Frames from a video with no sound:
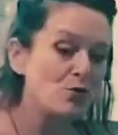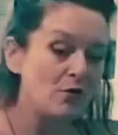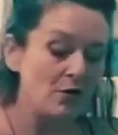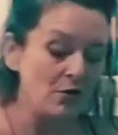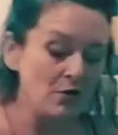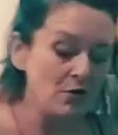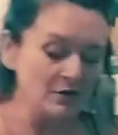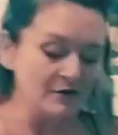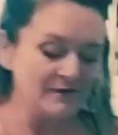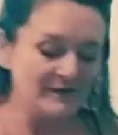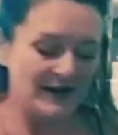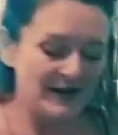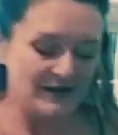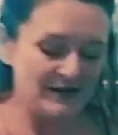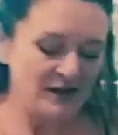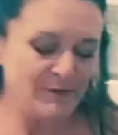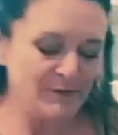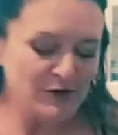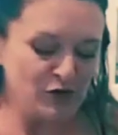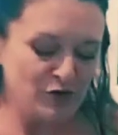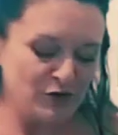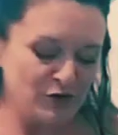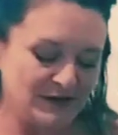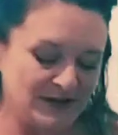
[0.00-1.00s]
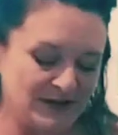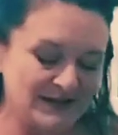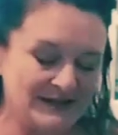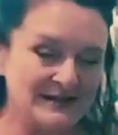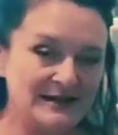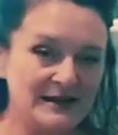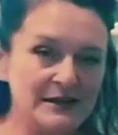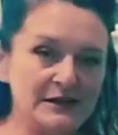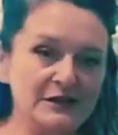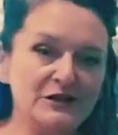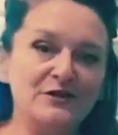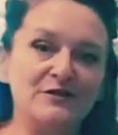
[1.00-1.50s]
Pour all of that yummy
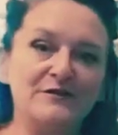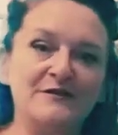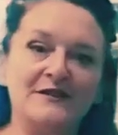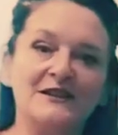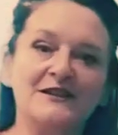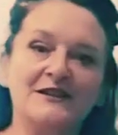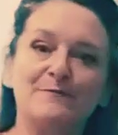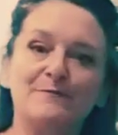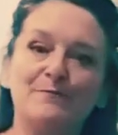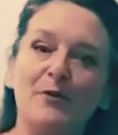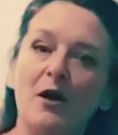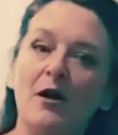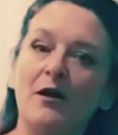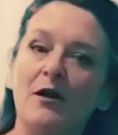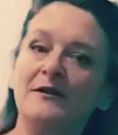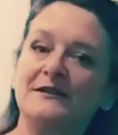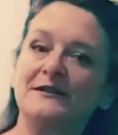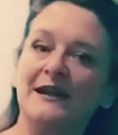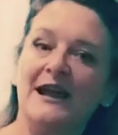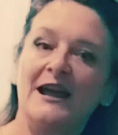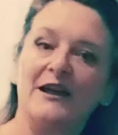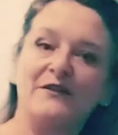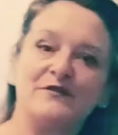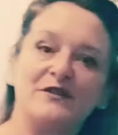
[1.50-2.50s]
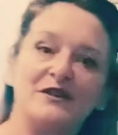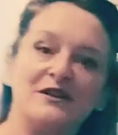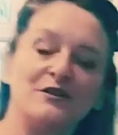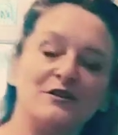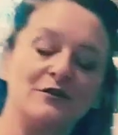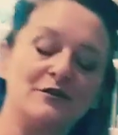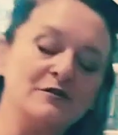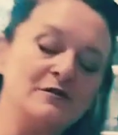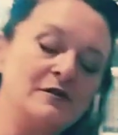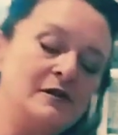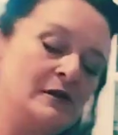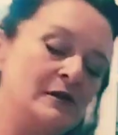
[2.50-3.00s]
goodness into this pot I have
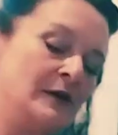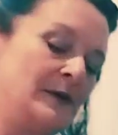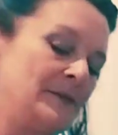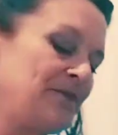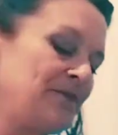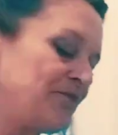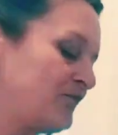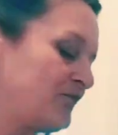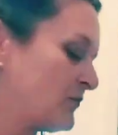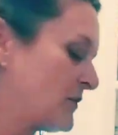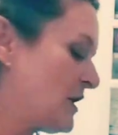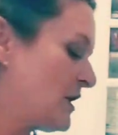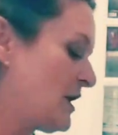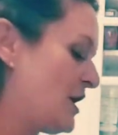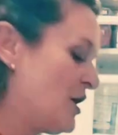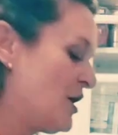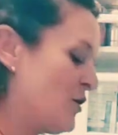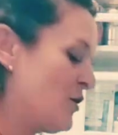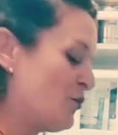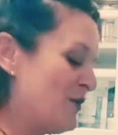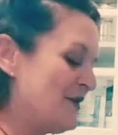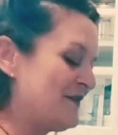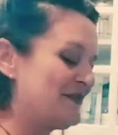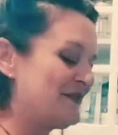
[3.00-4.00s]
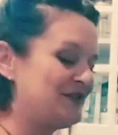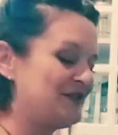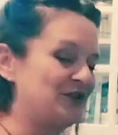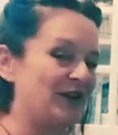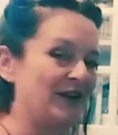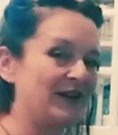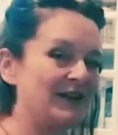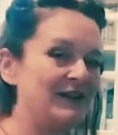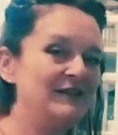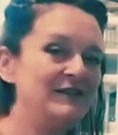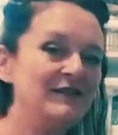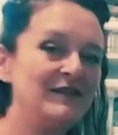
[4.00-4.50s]
here with the
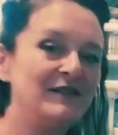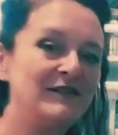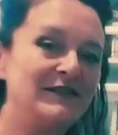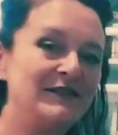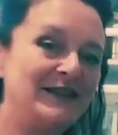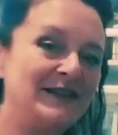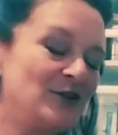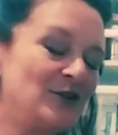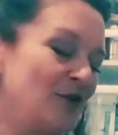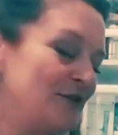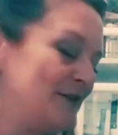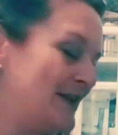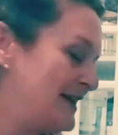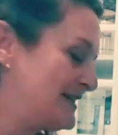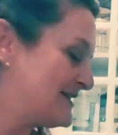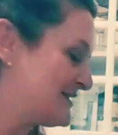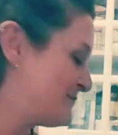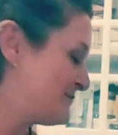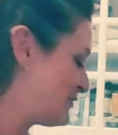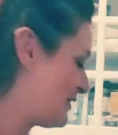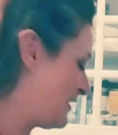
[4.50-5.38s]
chicken. That's all nice